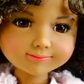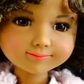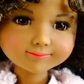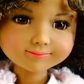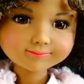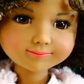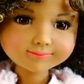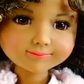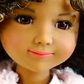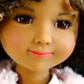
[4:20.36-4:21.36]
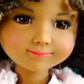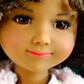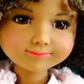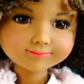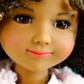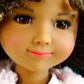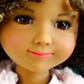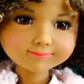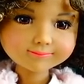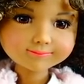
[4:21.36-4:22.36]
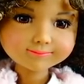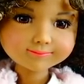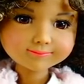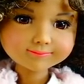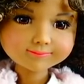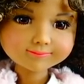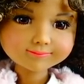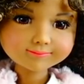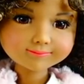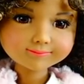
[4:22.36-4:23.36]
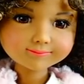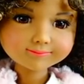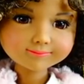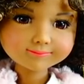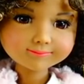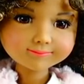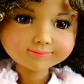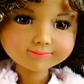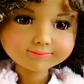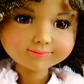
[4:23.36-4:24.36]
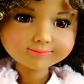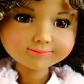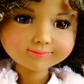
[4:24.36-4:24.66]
The person shown says nothing.